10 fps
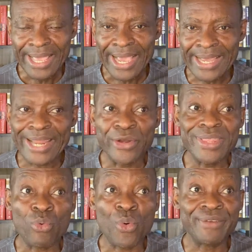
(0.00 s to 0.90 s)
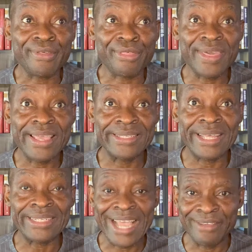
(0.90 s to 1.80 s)
And I know that one of the things
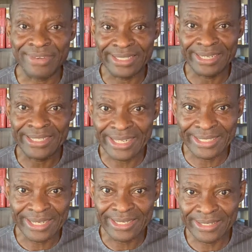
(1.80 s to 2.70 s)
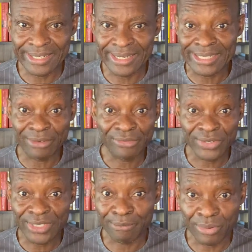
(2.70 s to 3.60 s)
that I facilitated in the Stanford
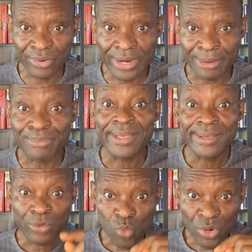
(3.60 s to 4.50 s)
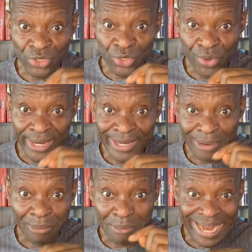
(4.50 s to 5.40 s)
Seed program was doing
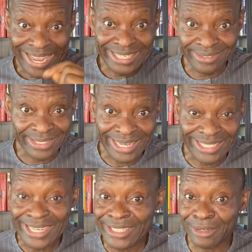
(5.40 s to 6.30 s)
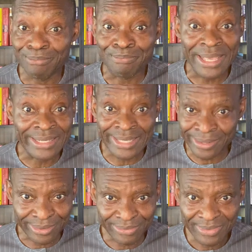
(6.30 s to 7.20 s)
market research. It's a big deal.